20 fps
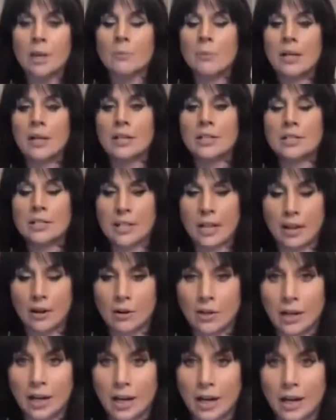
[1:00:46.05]
because
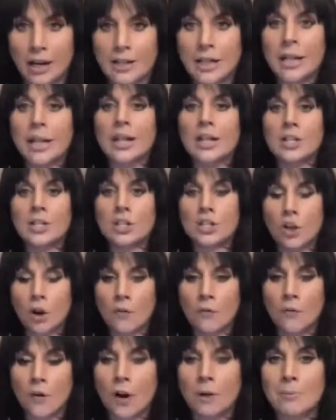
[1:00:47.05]
their God is
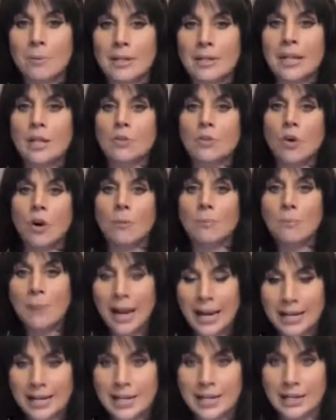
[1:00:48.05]
so far beneath
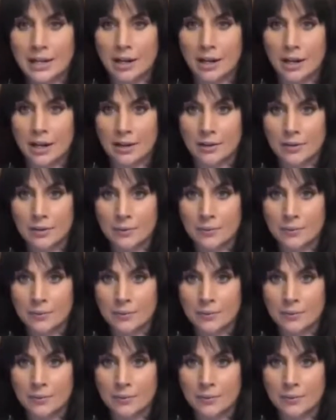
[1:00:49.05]
Almighty God.